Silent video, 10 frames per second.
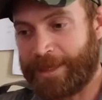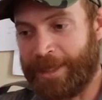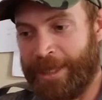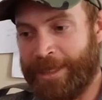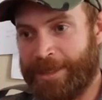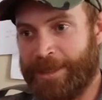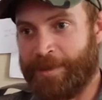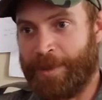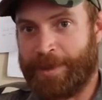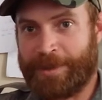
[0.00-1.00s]
their energy
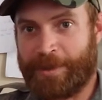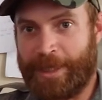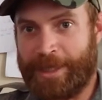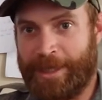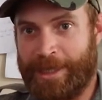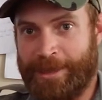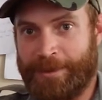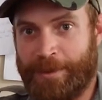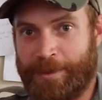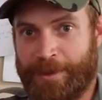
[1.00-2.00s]
demand is quite high
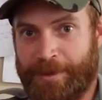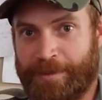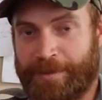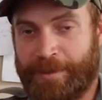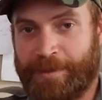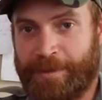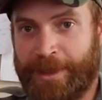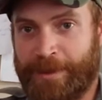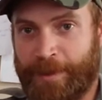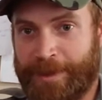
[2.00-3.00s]
in terms of, of
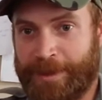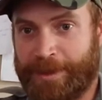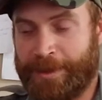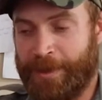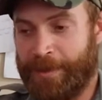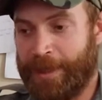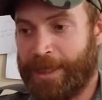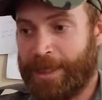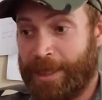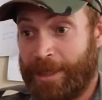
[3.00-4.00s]
resources. So
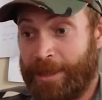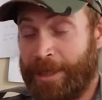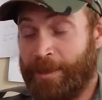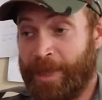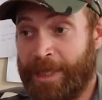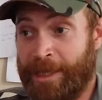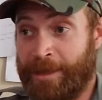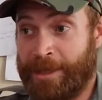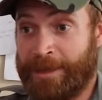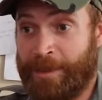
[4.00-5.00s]
they need big
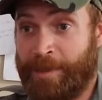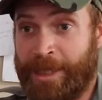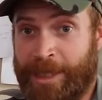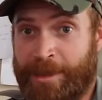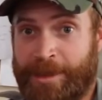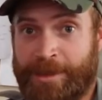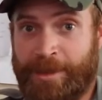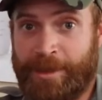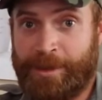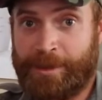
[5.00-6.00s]
areas and big areas
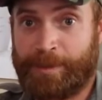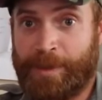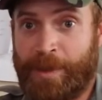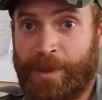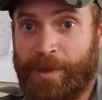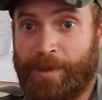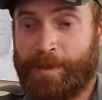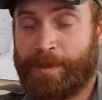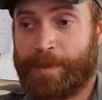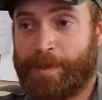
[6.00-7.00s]
are, are
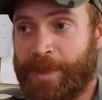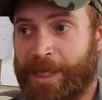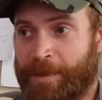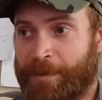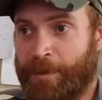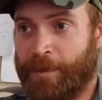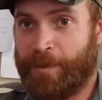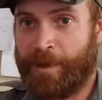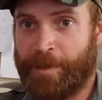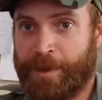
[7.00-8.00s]
becoming few and
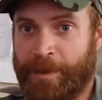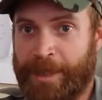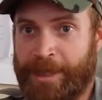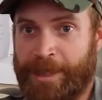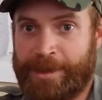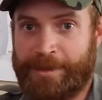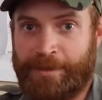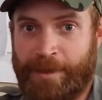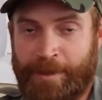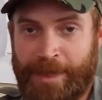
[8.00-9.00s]
far between as
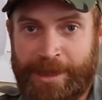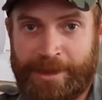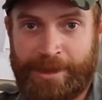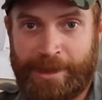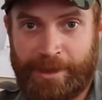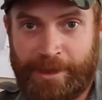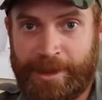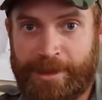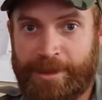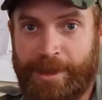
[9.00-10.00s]
farmlands
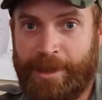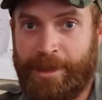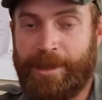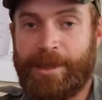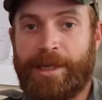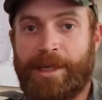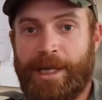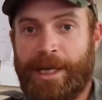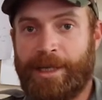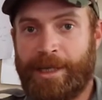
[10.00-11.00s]
increase and
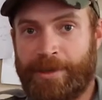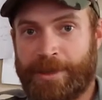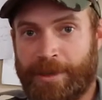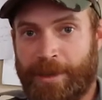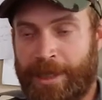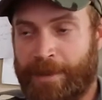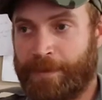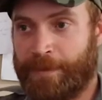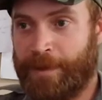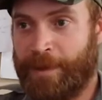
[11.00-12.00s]
and areas are cleared
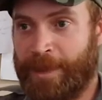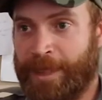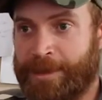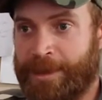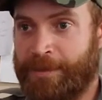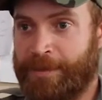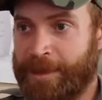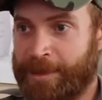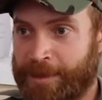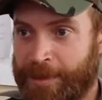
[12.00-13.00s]
for farmlands and
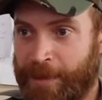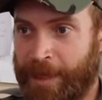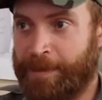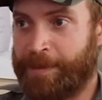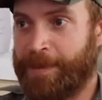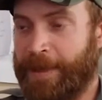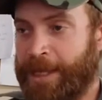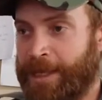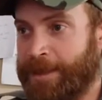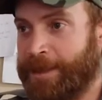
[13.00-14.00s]
fences go up
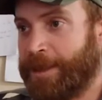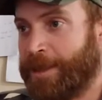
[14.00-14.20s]
and